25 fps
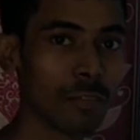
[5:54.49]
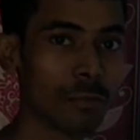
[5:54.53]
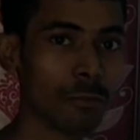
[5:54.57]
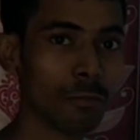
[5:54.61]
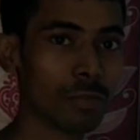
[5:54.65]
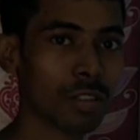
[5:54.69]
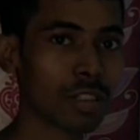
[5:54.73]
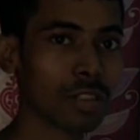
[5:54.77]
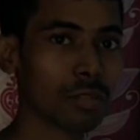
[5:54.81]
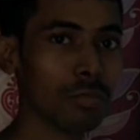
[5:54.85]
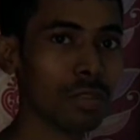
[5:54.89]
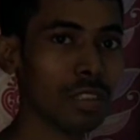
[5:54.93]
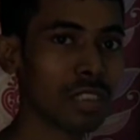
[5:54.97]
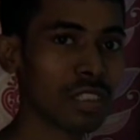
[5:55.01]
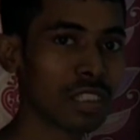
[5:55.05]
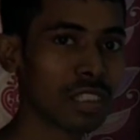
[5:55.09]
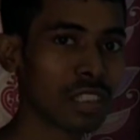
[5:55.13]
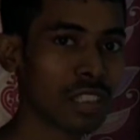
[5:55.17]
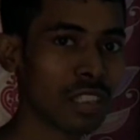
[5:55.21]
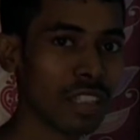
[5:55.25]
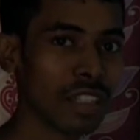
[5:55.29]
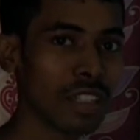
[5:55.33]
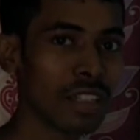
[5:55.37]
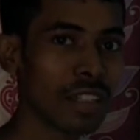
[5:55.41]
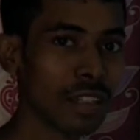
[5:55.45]
which means
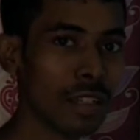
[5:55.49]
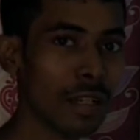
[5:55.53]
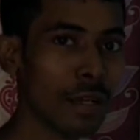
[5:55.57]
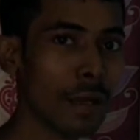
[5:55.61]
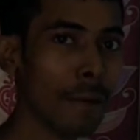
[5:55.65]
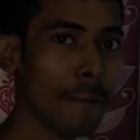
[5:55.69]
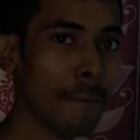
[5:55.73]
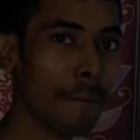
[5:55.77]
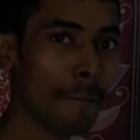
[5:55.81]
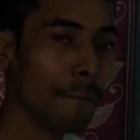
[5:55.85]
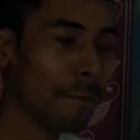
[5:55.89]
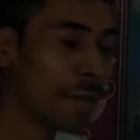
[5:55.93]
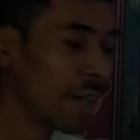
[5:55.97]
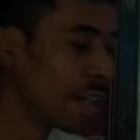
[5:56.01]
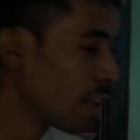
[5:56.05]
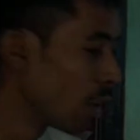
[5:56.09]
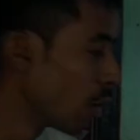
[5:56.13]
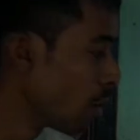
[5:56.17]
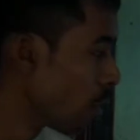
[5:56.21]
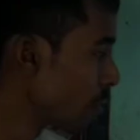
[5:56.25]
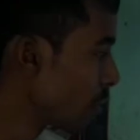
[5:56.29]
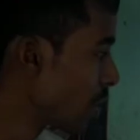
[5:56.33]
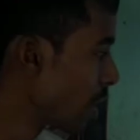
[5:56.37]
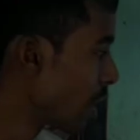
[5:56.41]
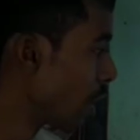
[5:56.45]
the middle
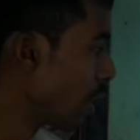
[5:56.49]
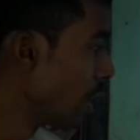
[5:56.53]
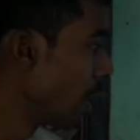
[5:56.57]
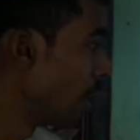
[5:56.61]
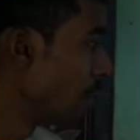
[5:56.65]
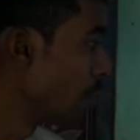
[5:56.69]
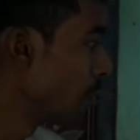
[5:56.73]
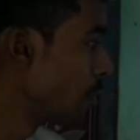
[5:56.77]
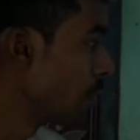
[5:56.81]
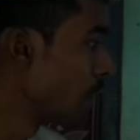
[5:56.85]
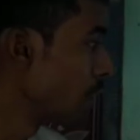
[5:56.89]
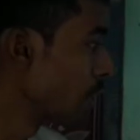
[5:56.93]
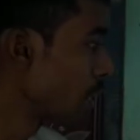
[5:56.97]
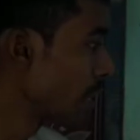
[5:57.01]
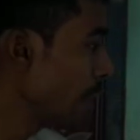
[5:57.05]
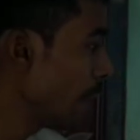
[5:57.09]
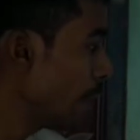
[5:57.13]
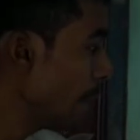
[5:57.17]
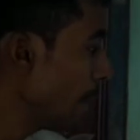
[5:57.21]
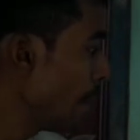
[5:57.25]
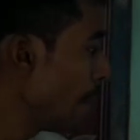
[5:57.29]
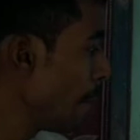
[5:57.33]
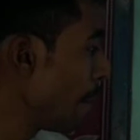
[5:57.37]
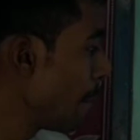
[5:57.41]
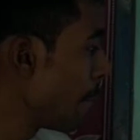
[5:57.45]
of the life. Okay.